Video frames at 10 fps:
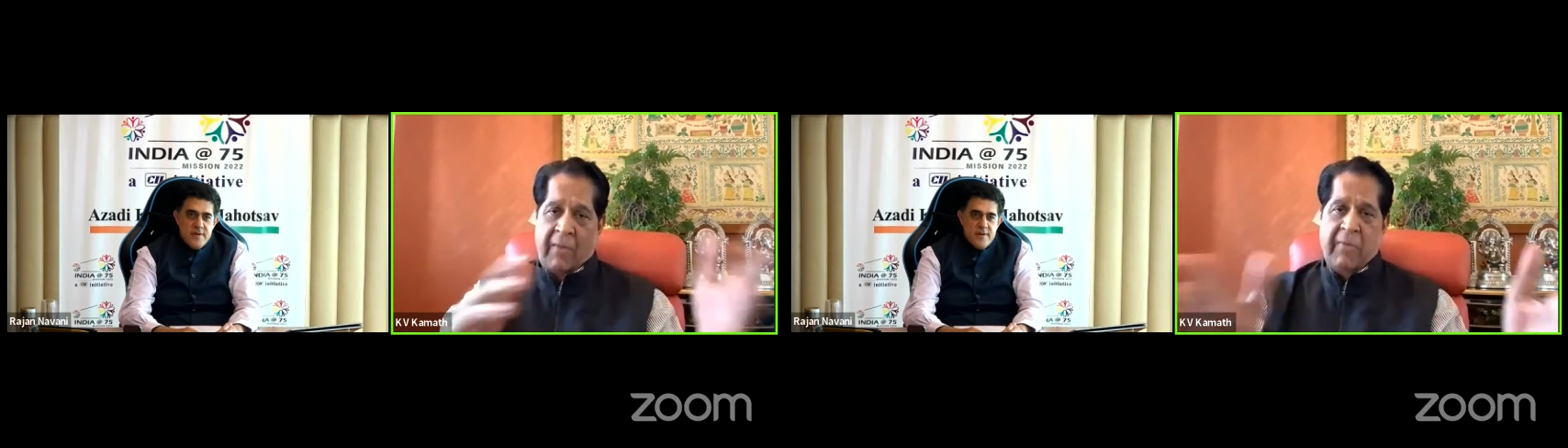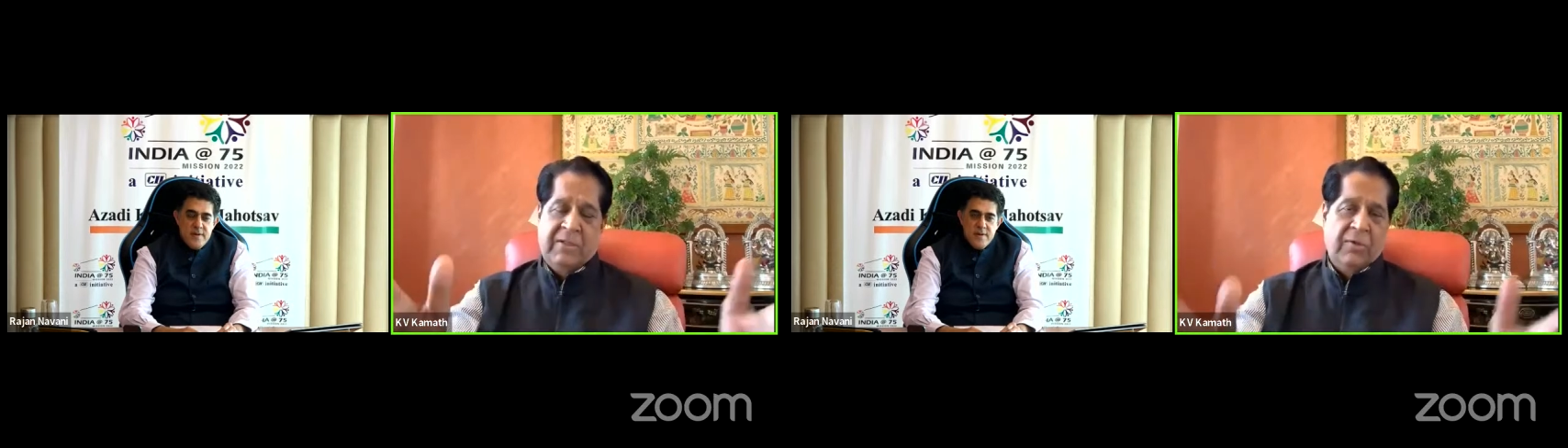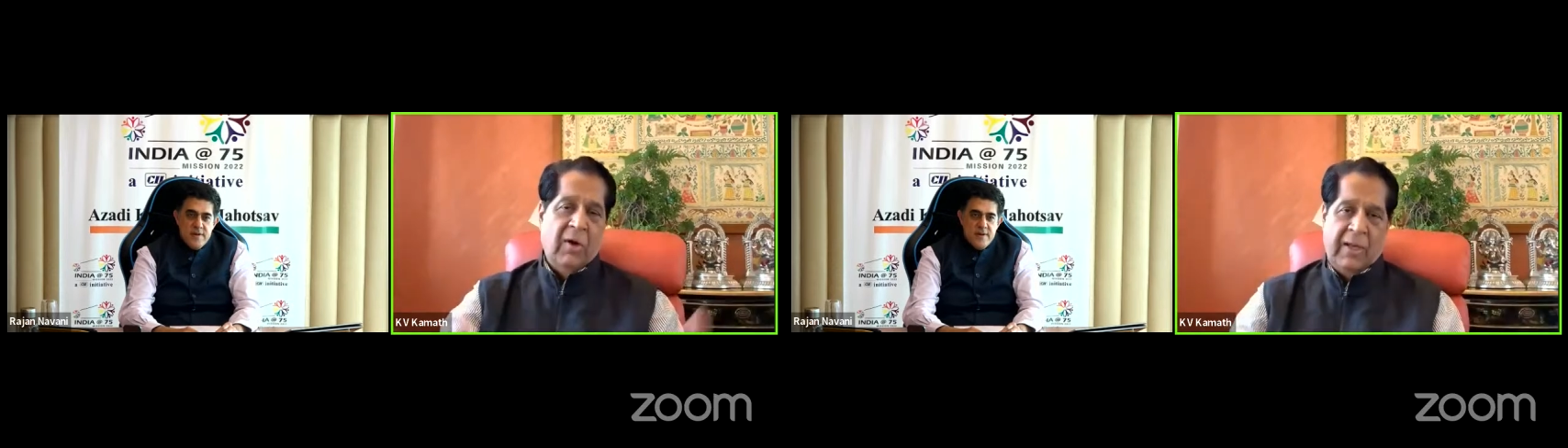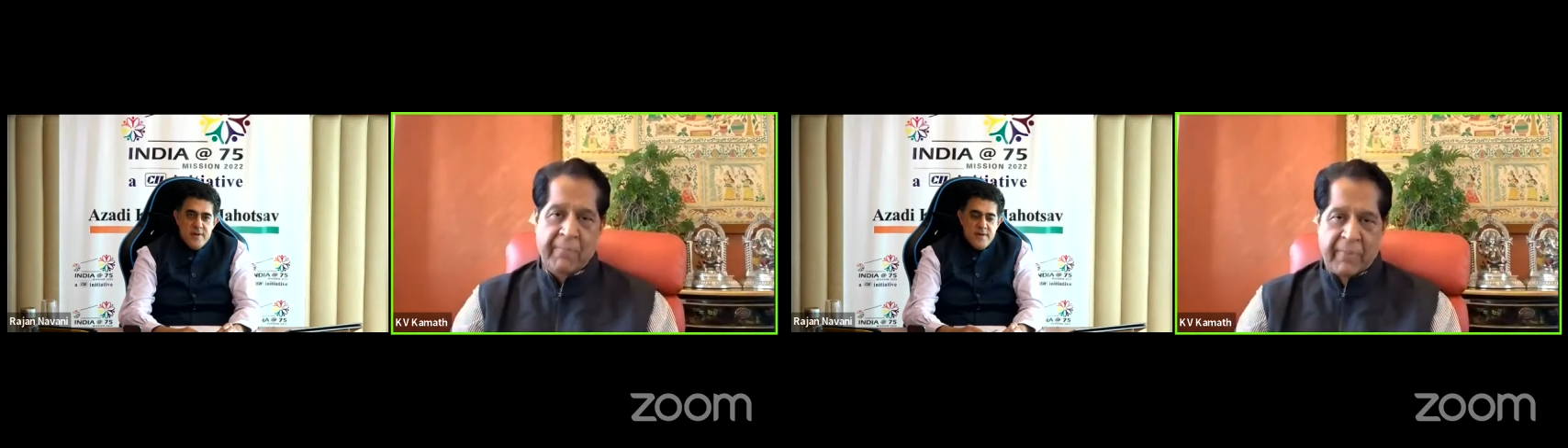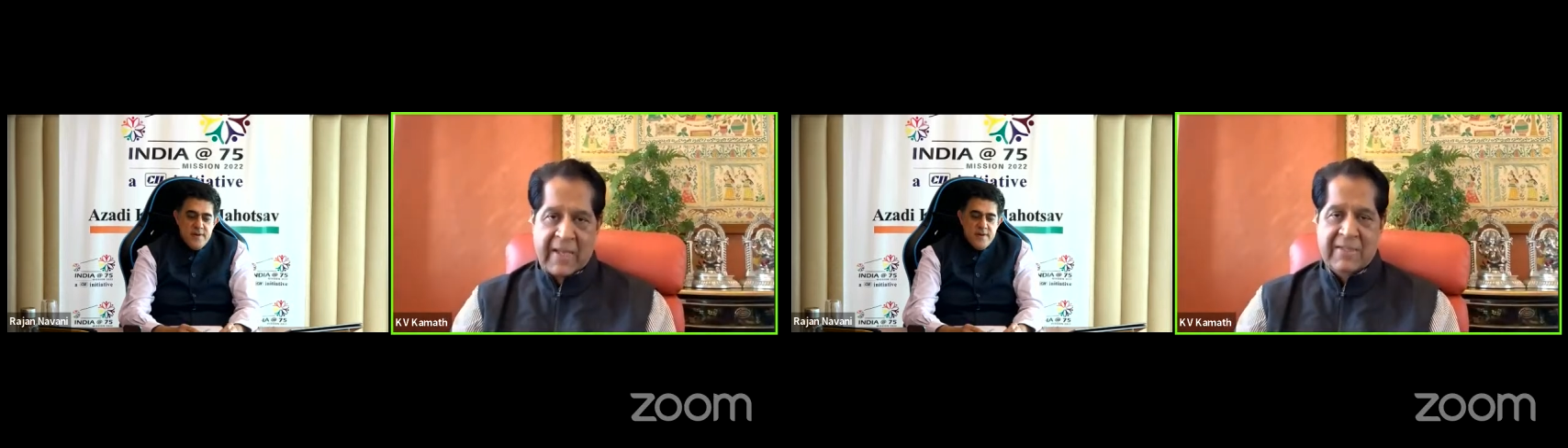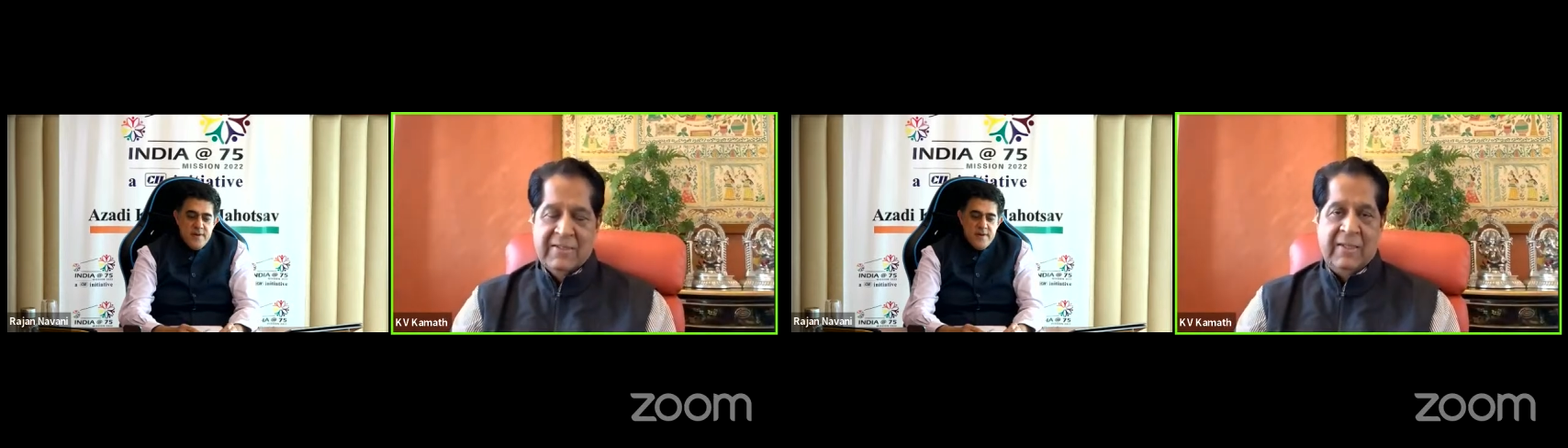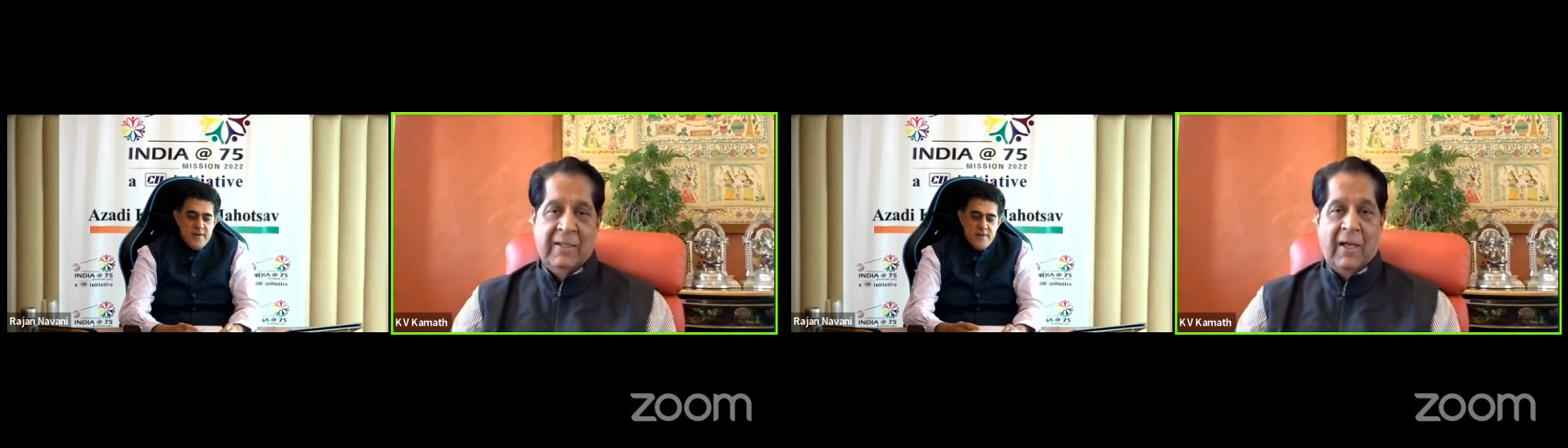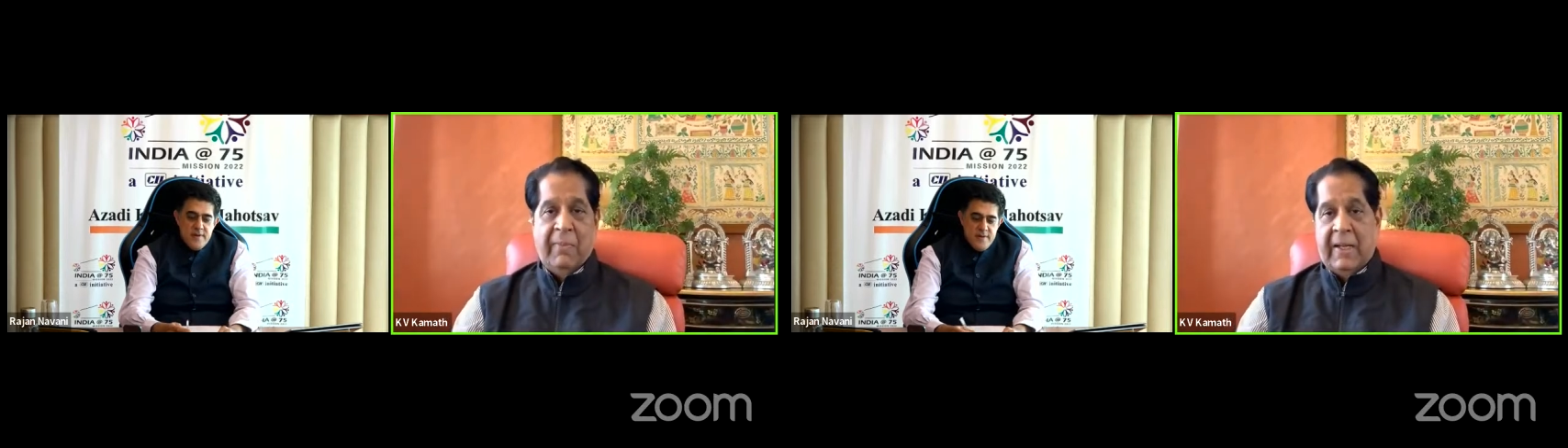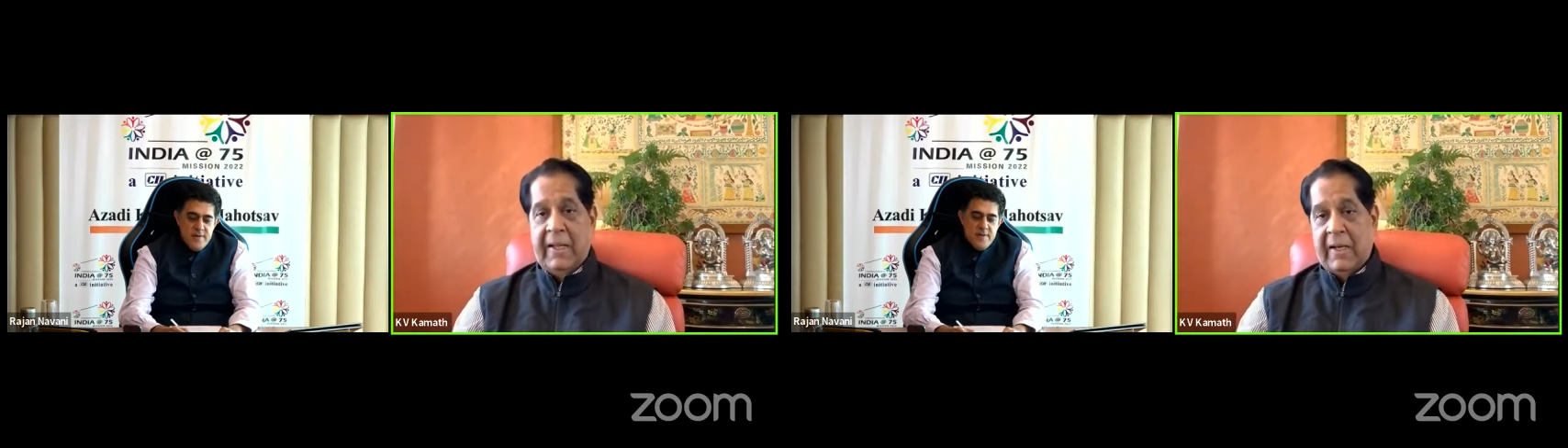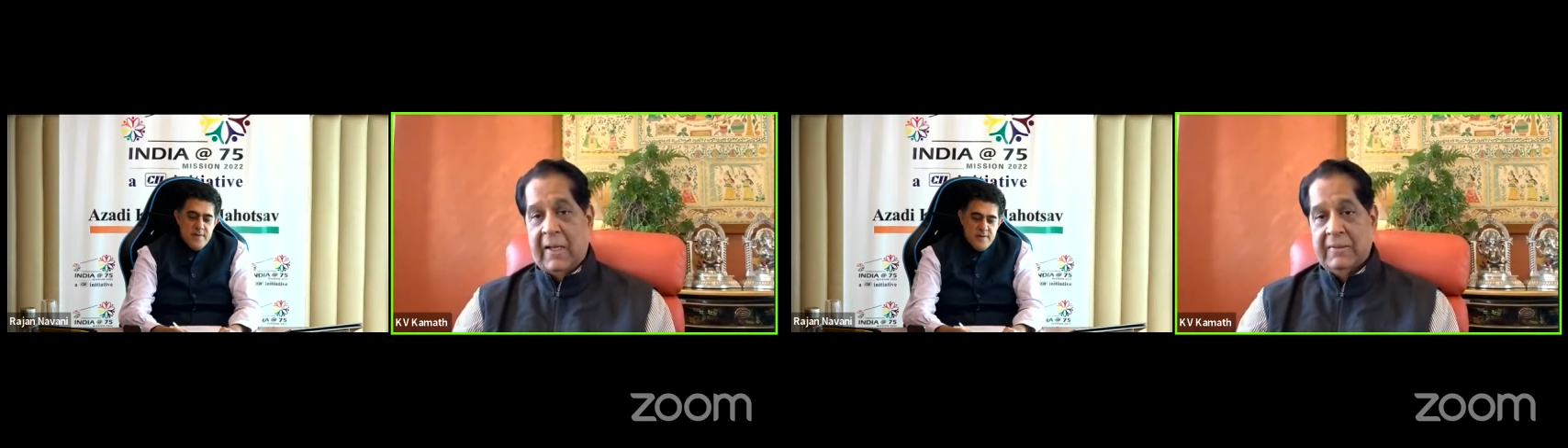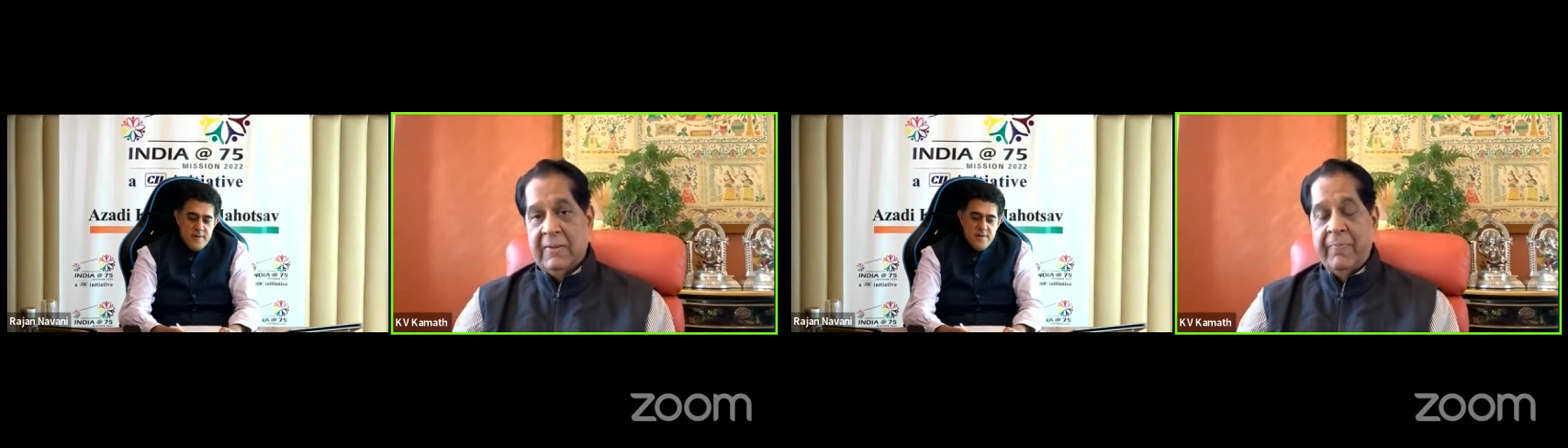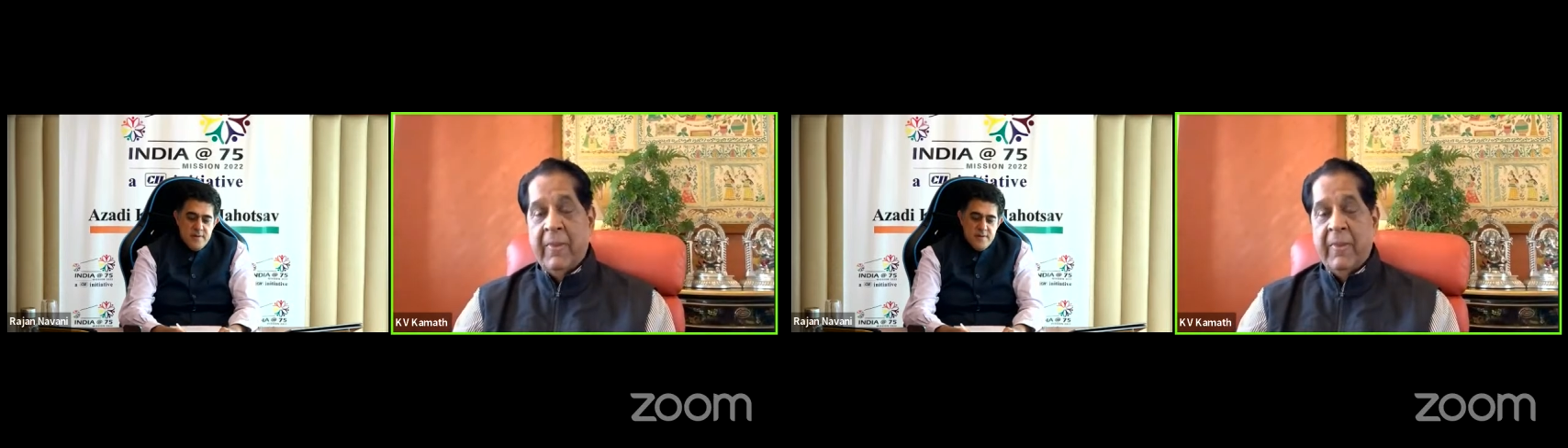which got embraced in the urban areas.